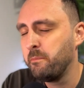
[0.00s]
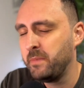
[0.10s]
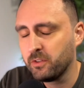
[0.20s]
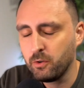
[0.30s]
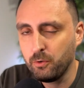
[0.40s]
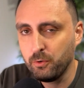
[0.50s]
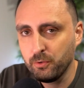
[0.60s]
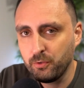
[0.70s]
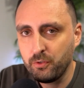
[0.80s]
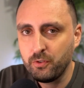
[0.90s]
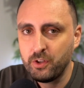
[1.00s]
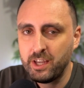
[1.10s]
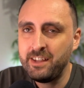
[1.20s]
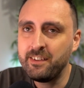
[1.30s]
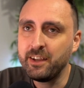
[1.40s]

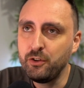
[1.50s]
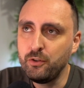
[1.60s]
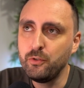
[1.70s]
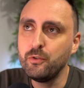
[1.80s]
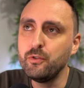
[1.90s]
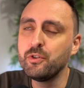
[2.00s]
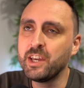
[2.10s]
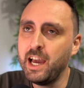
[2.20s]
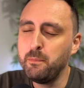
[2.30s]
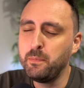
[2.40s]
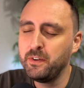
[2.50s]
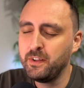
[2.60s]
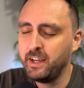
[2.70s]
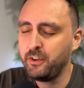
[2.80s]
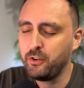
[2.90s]
is a huge gap,
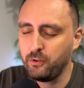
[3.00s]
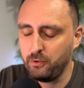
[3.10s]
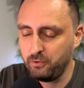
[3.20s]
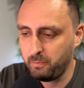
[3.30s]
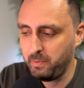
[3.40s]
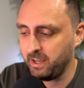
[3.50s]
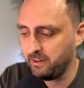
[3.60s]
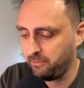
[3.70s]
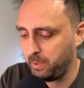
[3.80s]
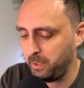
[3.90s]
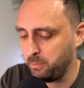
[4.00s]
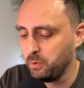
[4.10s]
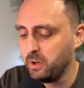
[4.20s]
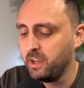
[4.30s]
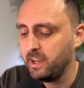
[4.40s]
a huge amount of
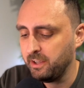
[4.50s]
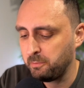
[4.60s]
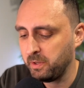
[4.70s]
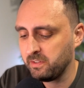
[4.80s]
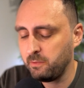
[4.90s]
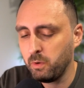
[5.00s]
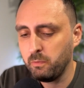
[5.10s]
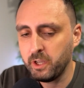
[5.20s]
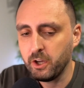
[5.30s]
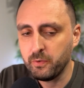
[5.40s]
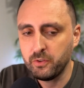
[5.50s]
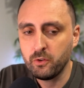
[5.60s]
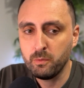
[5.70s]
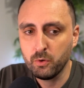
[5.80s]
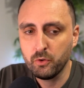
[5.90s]
people, especially when we go
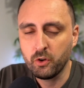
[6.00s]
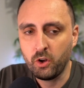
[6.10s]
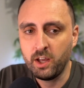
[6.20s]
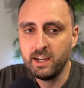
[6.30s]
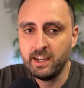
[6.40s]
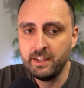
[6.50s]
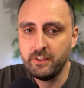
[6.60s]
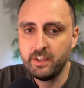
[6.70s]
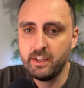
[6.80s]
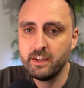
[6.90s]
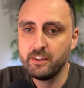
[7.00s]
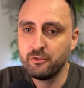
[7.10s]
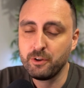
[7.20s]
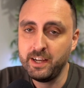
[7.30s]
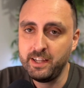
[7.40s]
into the blue collar and the
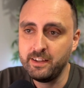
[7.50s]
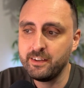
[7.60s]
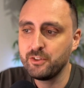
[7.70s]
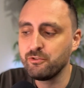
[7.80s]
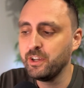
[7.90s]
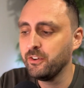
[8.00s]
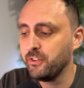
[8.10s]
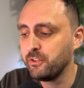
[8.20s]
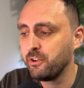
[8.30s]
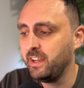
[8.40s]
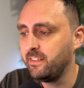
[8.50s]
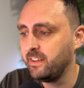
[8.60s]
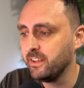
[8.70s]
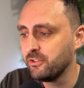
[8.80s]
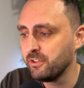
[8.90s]
tradie industry or the trades
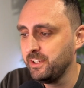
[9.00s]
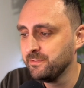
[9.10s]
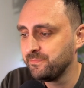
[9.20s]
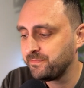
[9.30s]
industry.